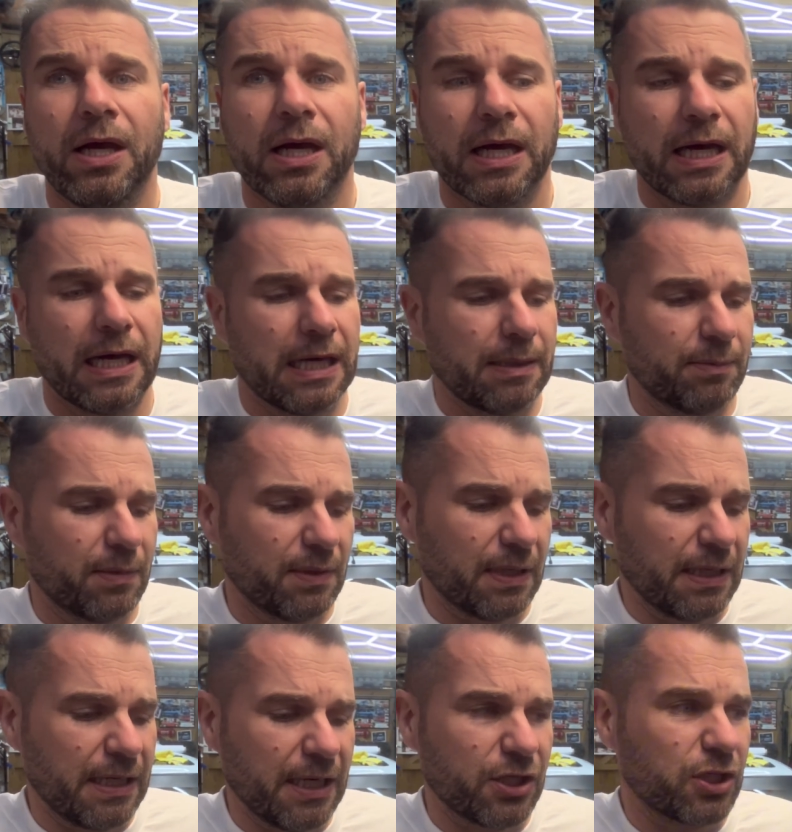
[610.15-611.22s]
And
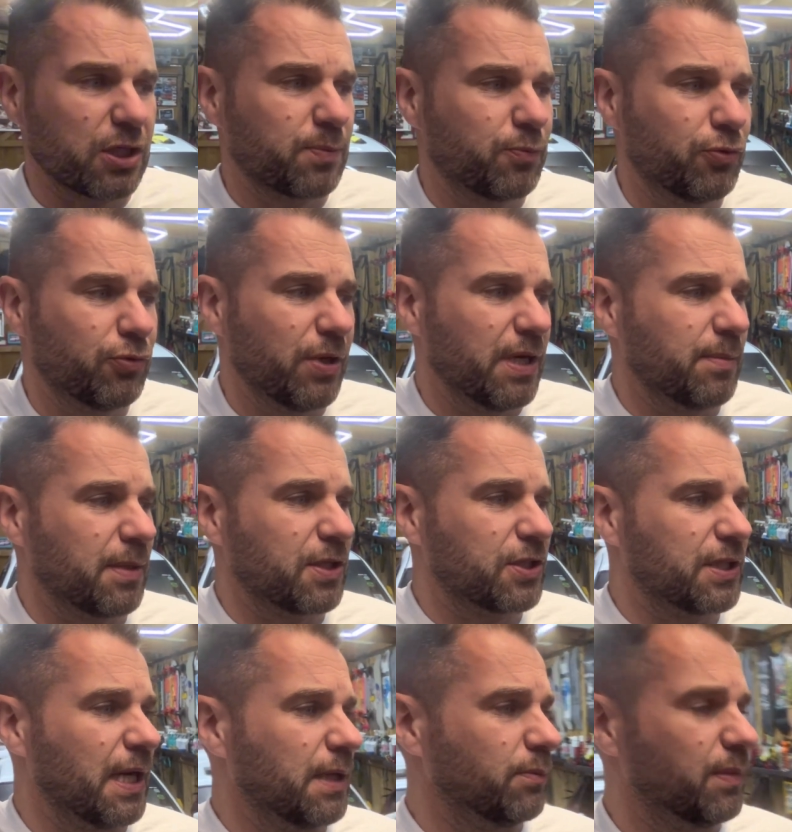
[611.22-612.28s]
the engine's pretty much done.